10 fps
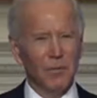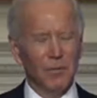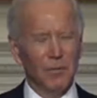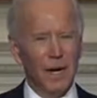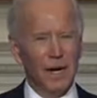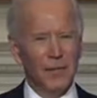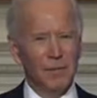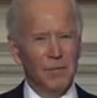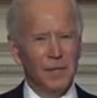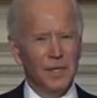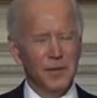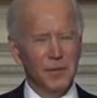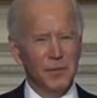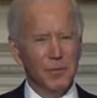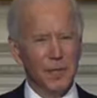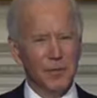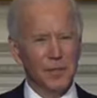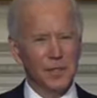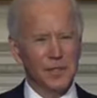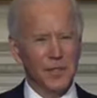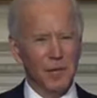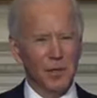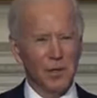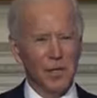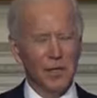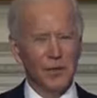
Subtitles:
by the midsummer